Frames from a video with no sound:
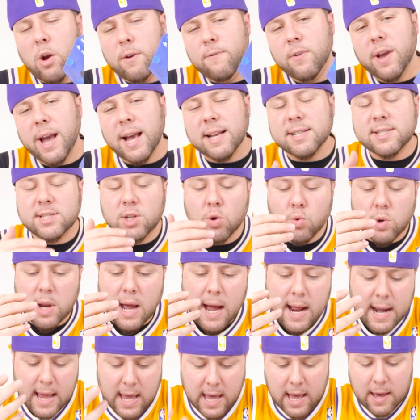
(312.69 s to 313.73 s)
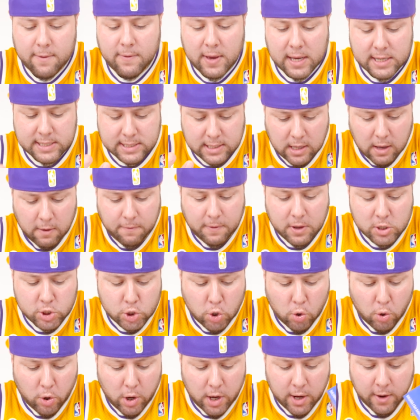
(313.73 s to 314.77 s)
if you guys do not have a Scuf
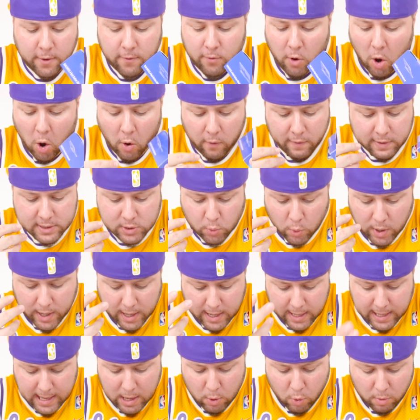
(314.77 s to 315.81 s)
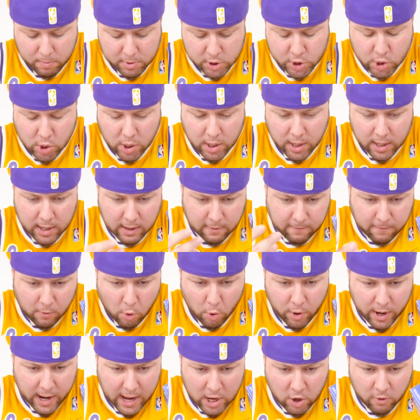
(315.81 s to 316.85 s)
controller and you've always wanted to get one but you couldn't
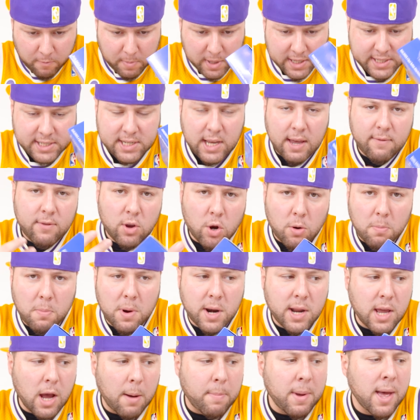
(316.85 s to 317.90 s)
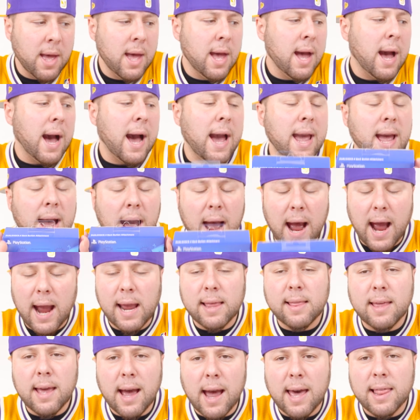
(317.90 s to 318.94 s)
afford it and you've been saving your money up, I
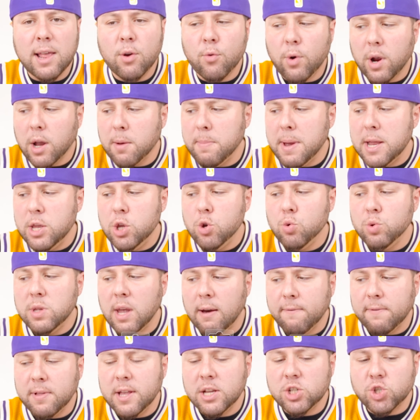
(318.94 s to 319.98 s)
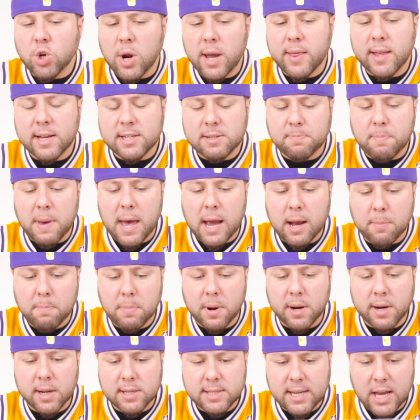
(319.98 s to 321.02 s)
highly recommend you definitely try this back
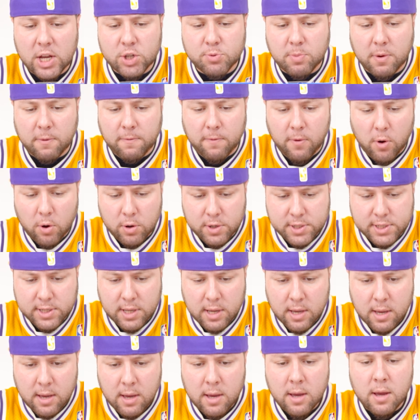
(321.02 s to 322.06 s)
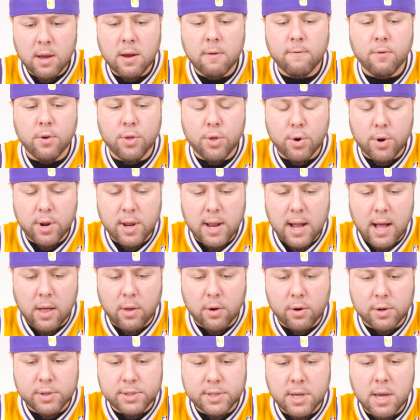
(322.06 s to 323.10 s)
button attachment first for
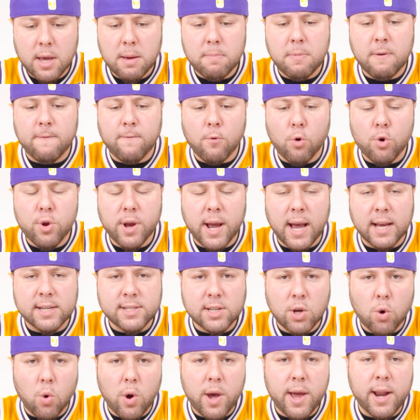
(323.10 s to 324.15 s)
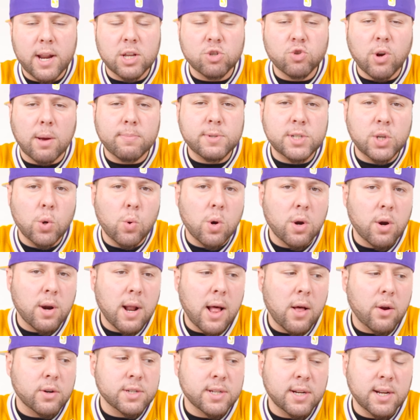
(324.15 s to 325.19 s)
$30 before you guys go ahead and drop
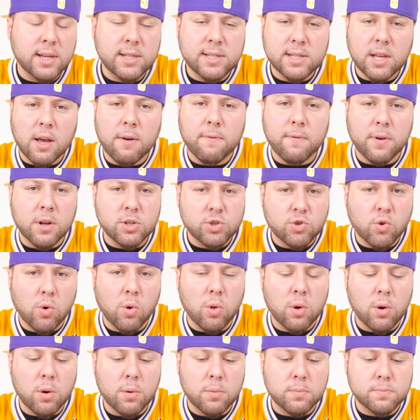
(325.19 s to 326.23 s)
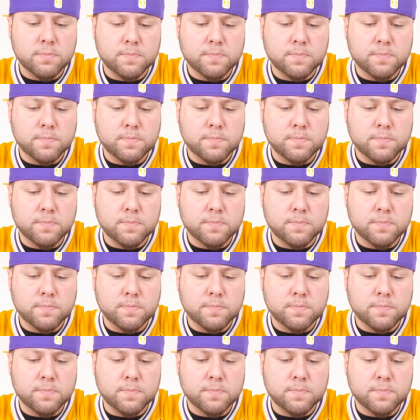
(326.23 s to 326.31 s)
$200 on a Scuf controller.